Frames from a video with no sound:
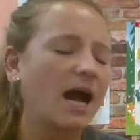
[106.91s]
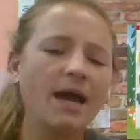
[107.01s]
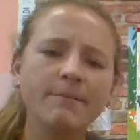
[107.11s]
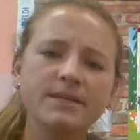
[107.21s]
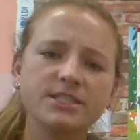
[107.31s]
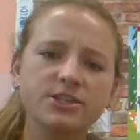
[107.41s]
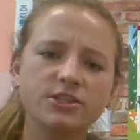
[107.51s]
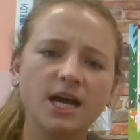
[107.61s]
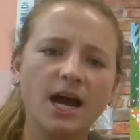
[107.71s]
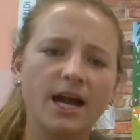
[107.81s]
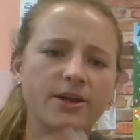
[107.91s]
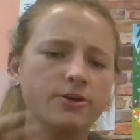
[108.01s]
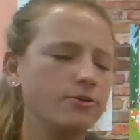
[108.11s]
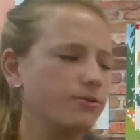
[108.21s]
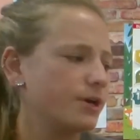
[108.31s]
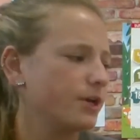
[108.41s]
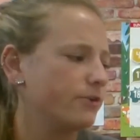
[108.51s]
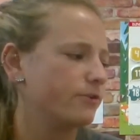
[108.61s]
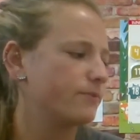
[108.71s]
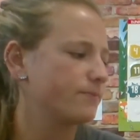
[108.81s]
I'm Mr. Todd. Who are you?